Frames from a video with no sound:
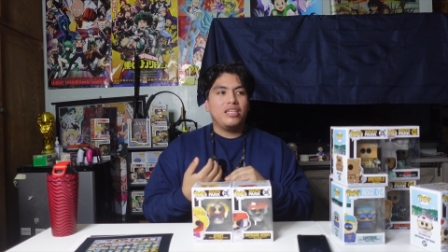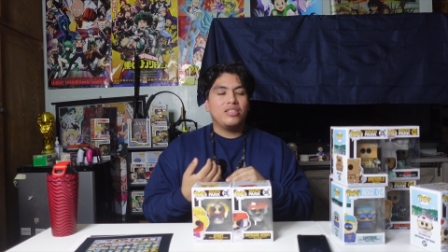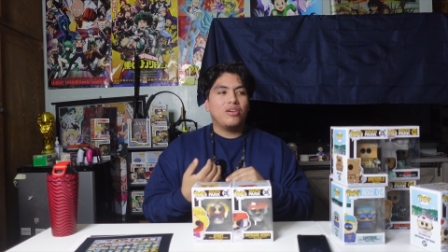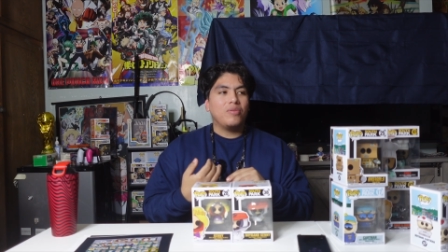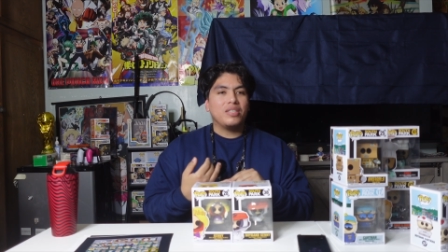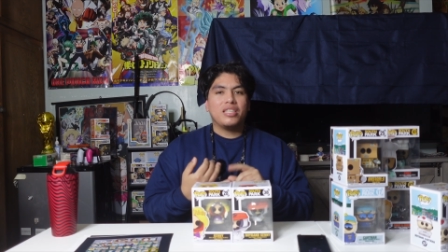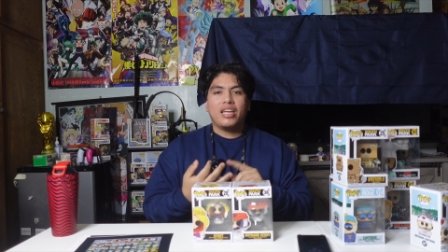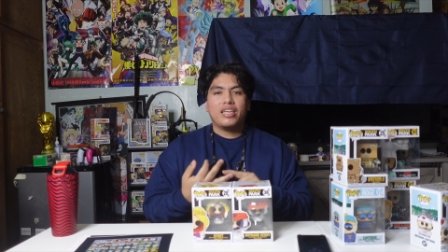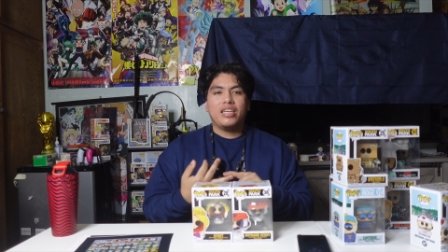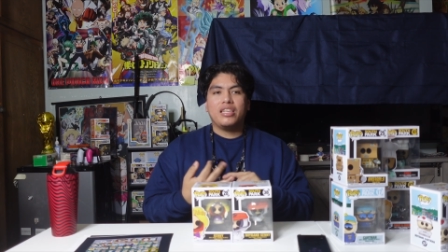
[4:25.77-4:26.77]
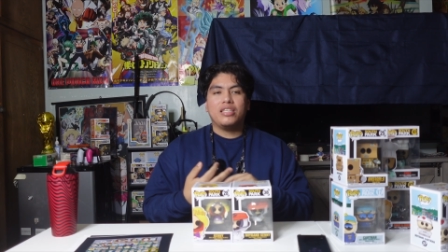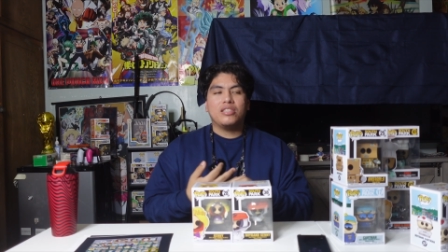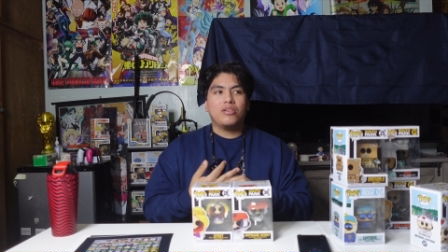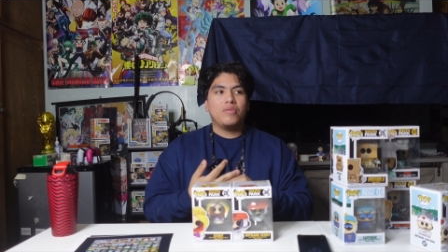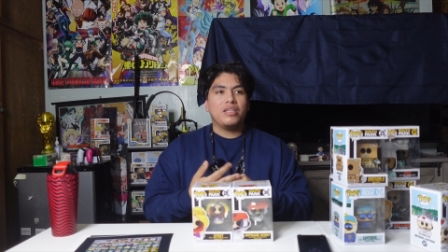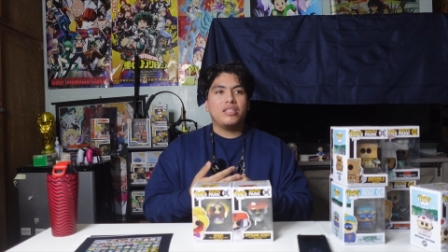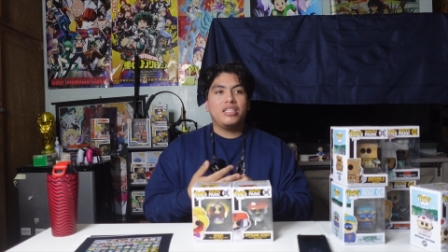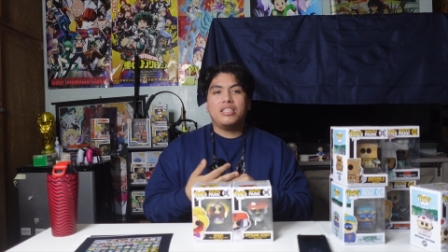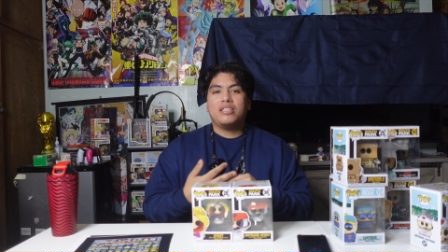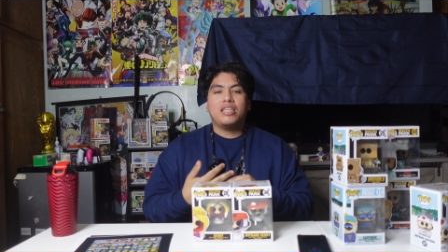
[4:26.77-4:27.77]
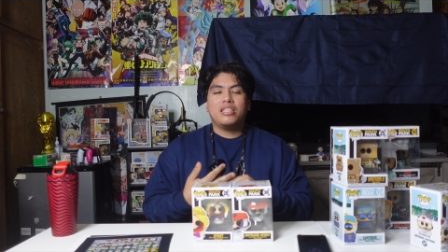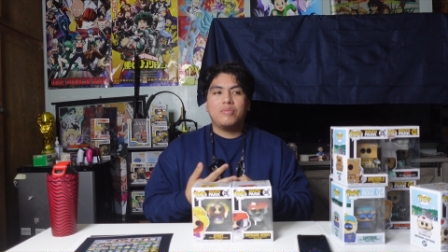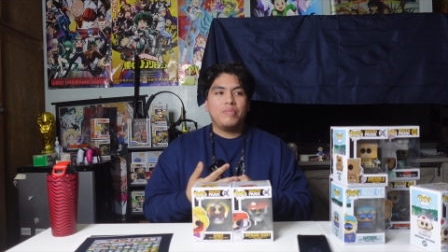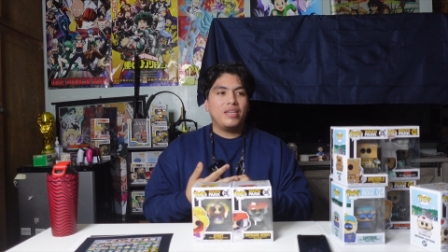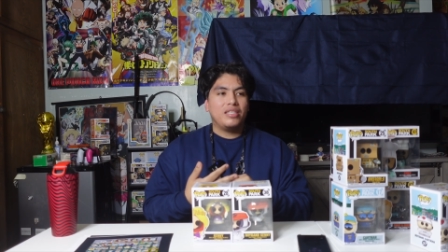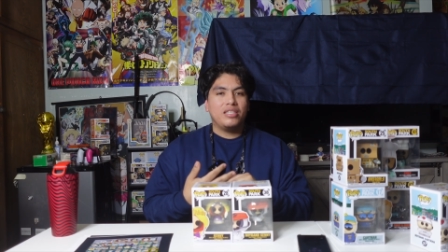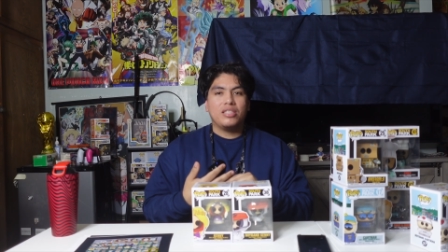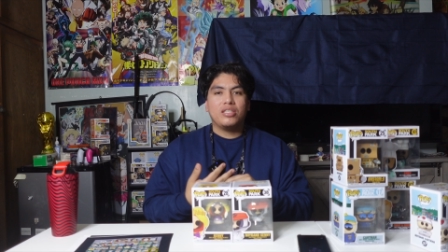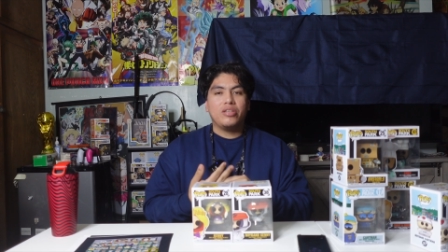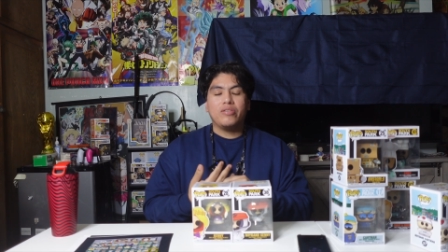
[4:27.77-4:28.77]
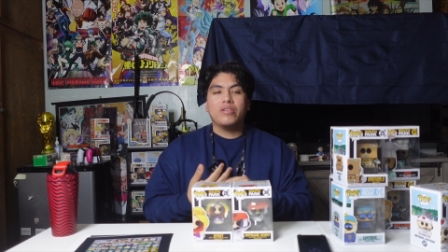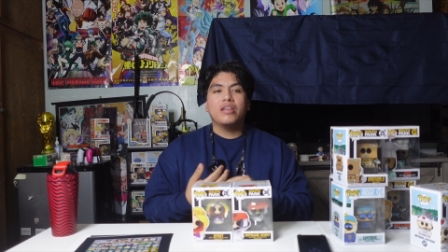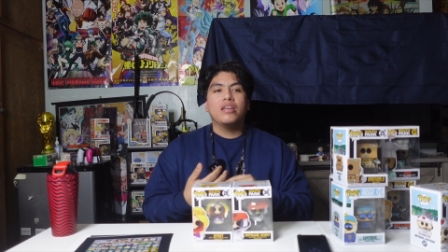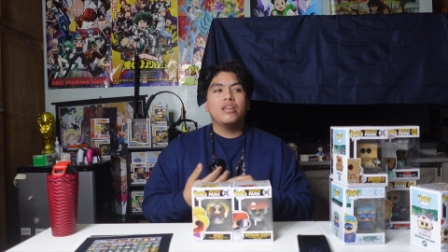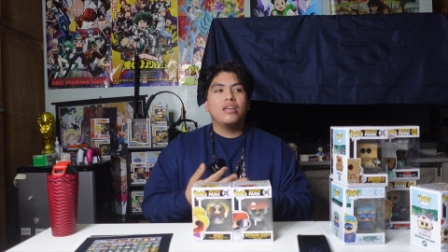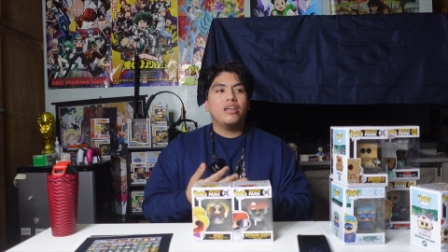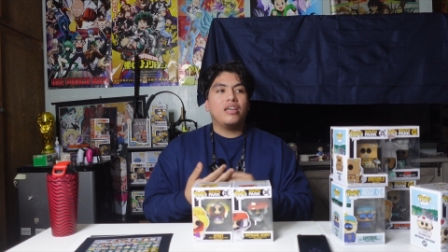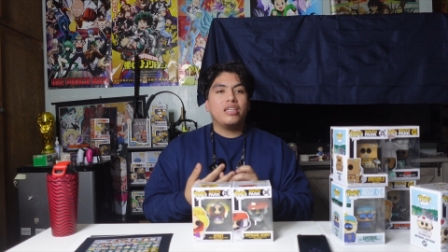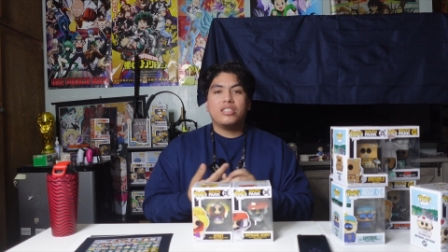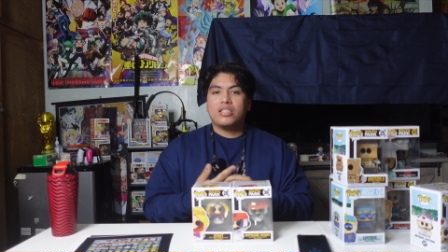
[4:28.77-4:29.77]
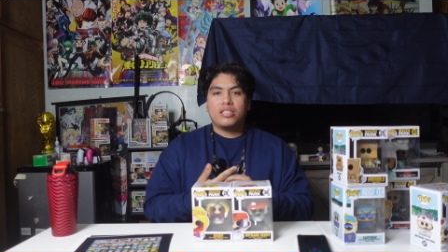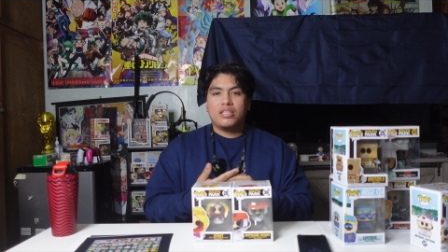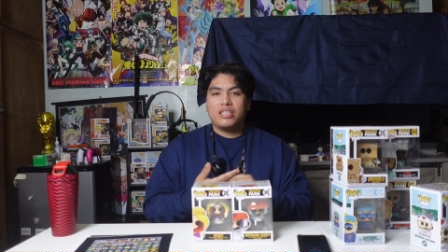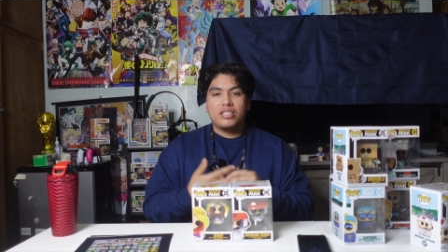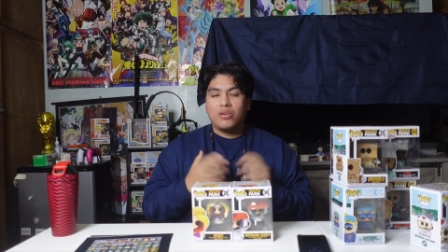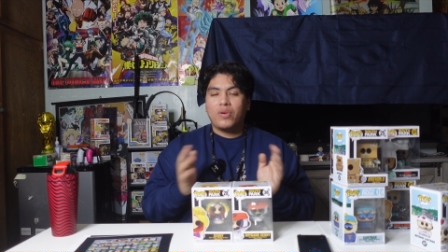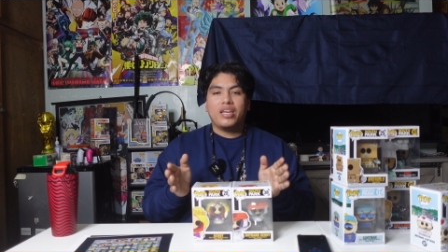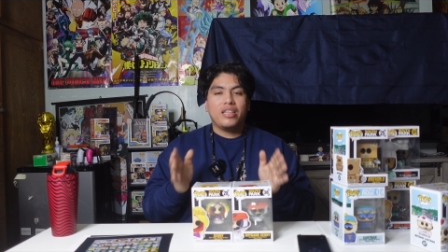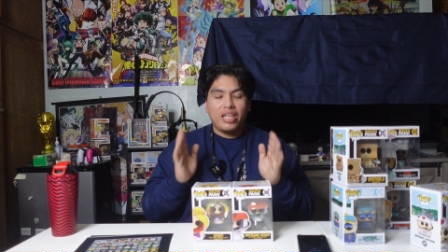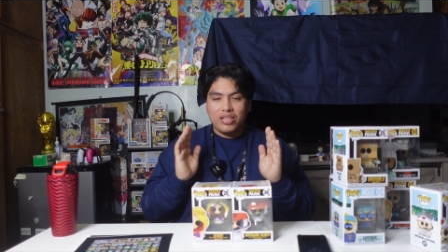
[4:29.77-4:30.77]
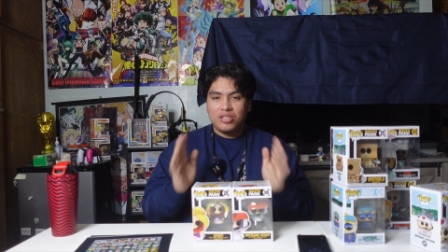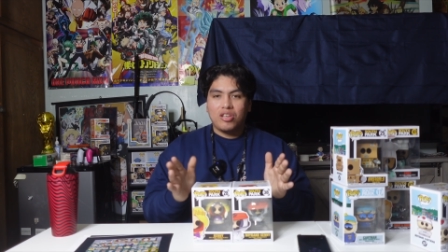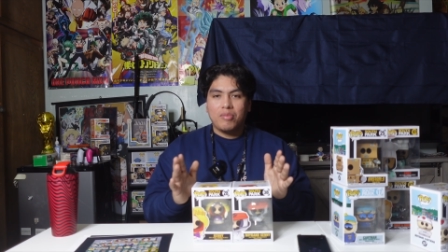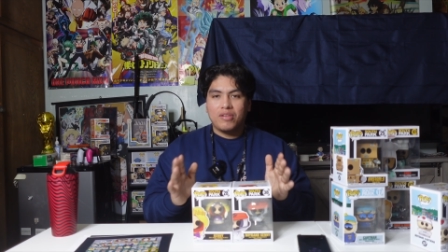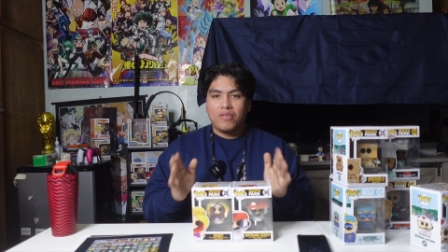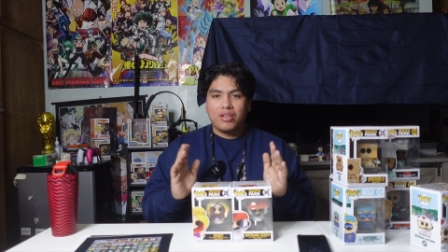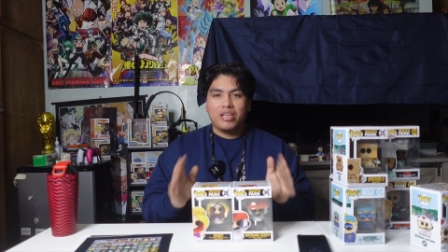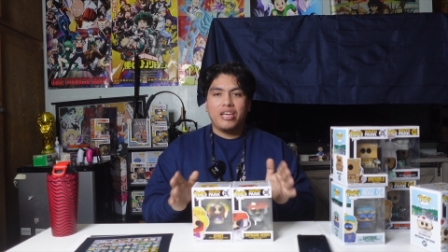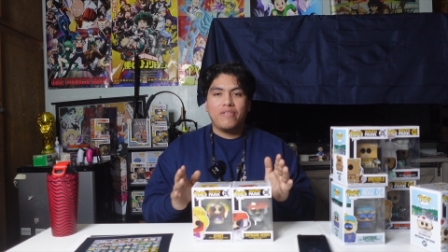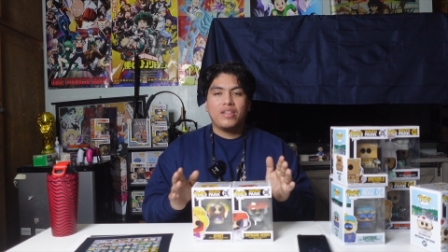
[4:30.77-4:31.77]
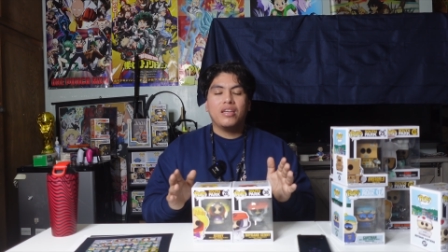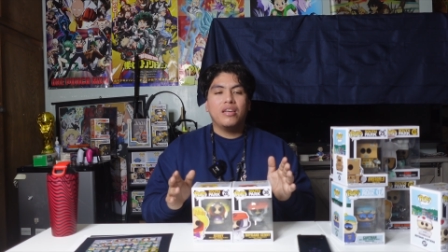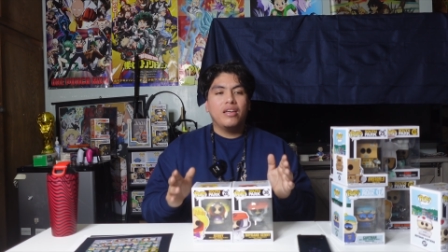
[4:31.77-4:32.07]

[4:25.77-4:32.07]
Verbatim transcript: He's always liking. He's always he sends me messages too. Uh, he's just he's great. Thank you so much for the gift.